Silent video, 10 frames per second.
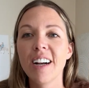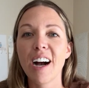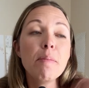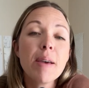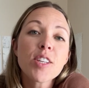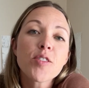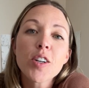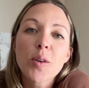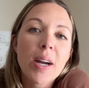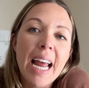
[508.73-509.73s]
It makes for
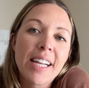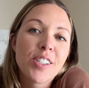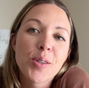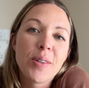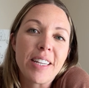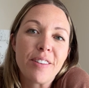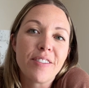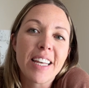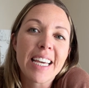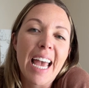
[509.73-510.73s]
a great end to an
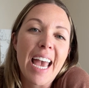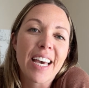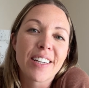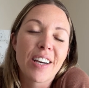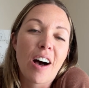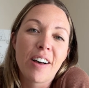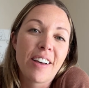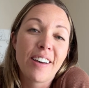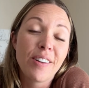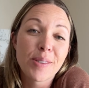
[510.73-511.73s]
evening and
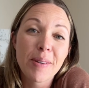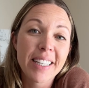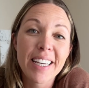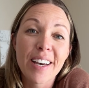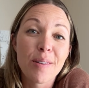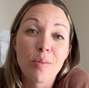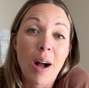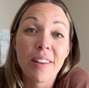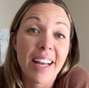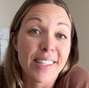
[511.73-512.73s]
ultimately a
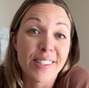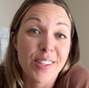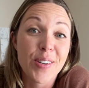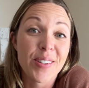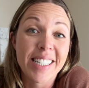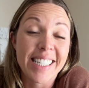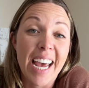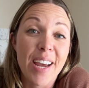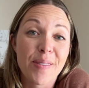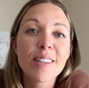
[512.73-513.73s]
well-executed
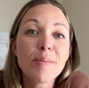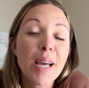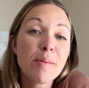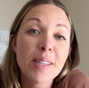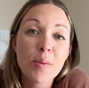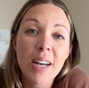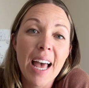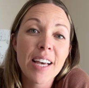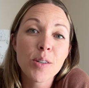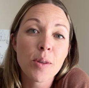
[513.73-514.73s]
day. Sometimes they want to
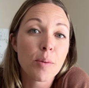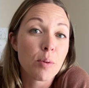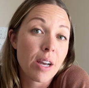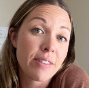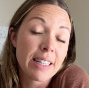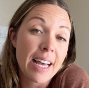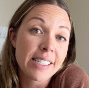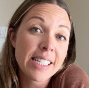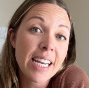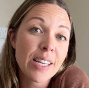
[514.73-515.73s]
end with a private
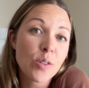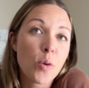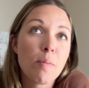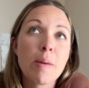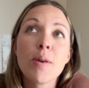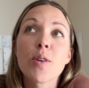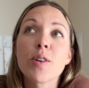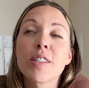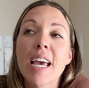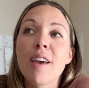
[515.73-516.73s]
last dance, or maybe
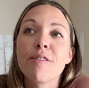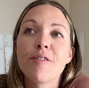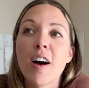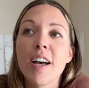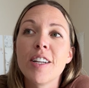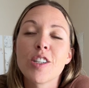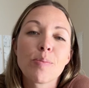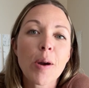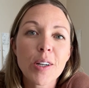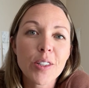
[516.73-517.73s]
there's a fun
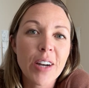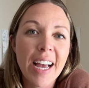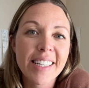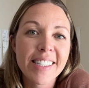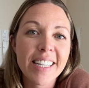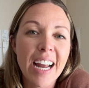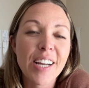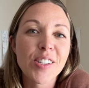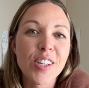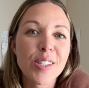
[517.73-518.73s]
sparkler exit. I
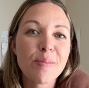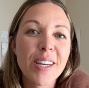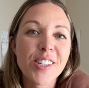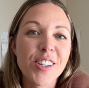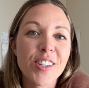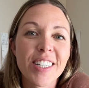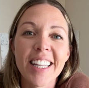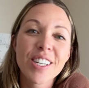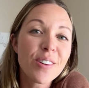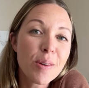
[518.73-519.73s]
just make sure to
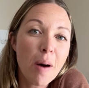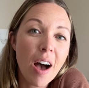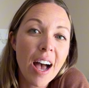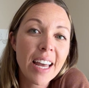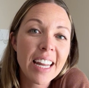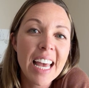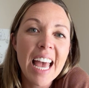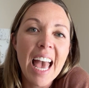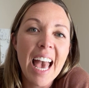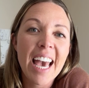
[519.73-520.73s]
cheer them on
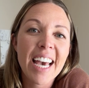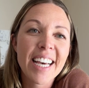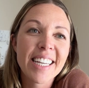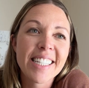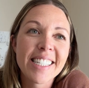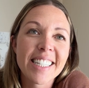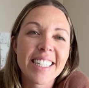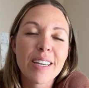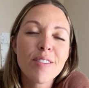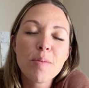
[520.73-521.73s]
and
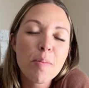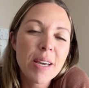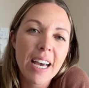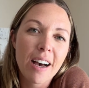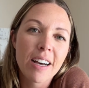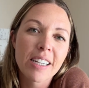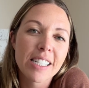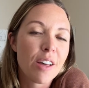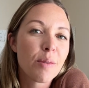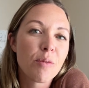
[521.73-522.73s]
give them a big hug,
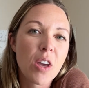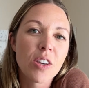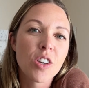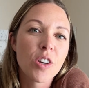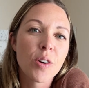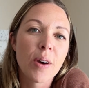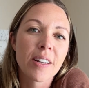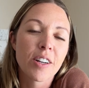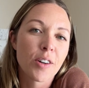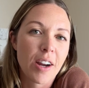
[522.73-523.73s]
tell them thank you
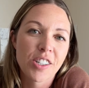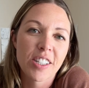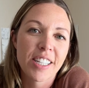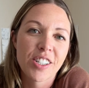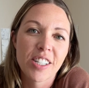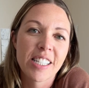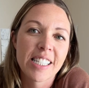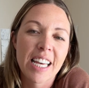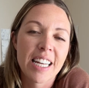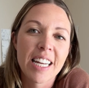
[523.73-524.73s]
and congratulations,
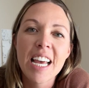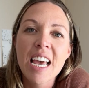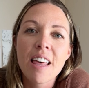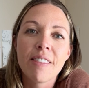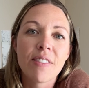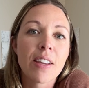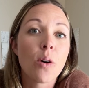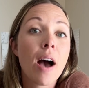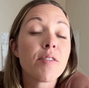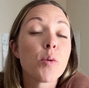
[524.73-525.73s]
and that they
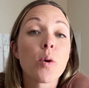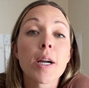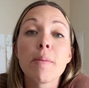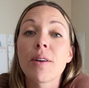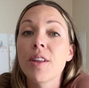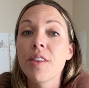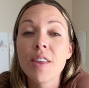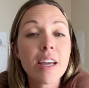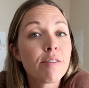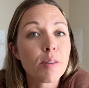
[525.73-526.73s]
don't have to worry about a
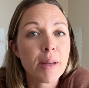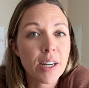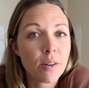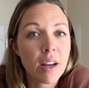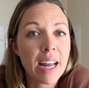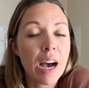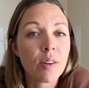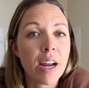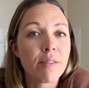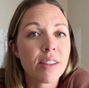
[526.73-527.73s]
thing from here on
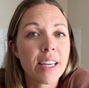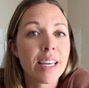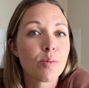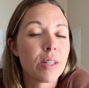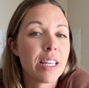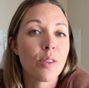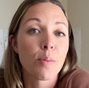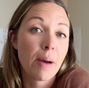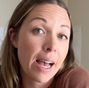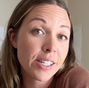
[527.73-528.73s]
out. Everything has been either
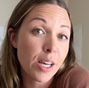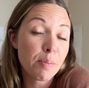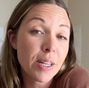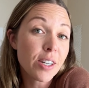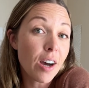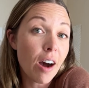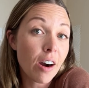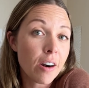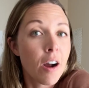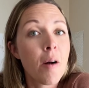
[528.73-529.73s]
packed up in a
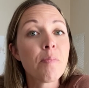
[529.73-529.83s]
car